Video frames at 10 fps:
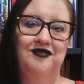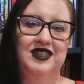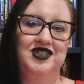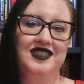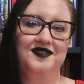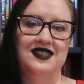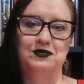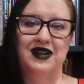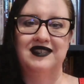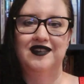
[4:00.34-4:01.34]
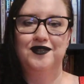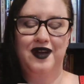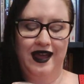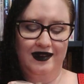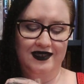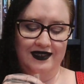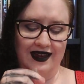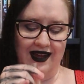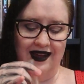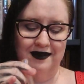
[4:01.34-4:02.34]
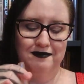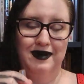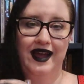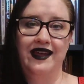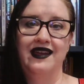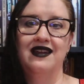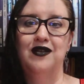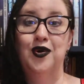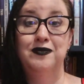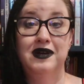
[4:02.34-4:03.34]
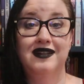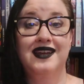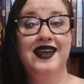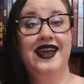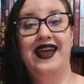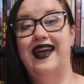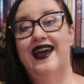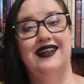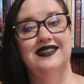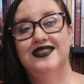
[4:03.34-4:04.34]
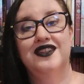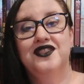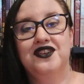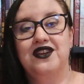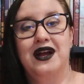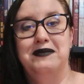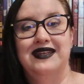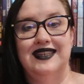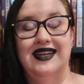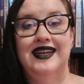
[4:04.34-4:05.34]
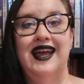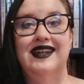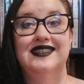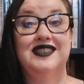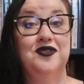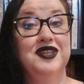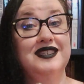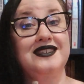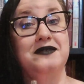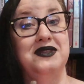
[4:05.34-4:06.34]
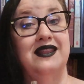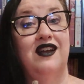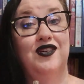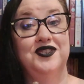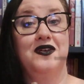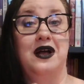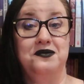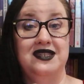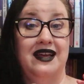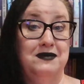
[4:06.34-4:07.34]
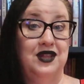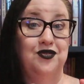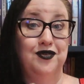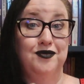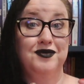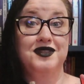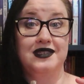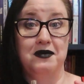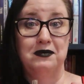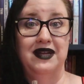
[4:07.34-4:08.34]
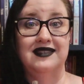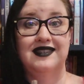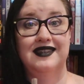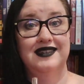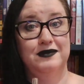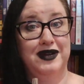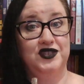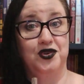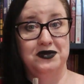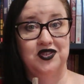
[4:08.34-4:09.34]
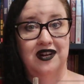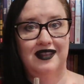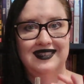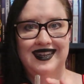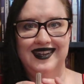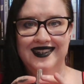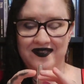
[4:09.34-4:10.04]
three shots of espresso and uh, my oat milk and they're amazing. And so this is something that also helps get me through the summer months is my triple shot latte.